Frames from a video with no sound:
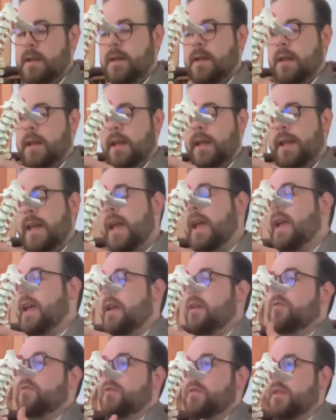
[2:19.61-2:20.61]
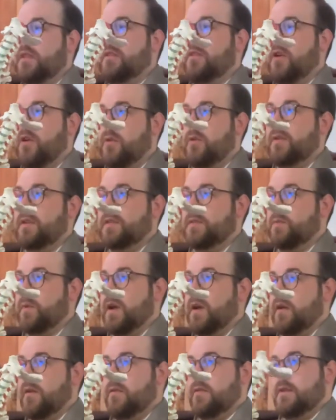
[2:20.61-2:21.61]
It can't handle the load as
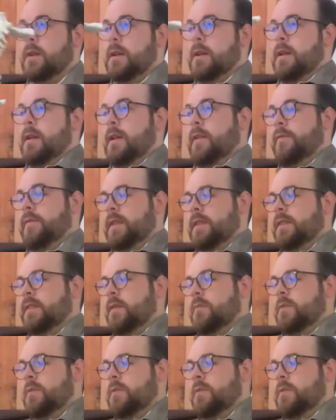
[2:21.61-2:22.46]
well. If it's something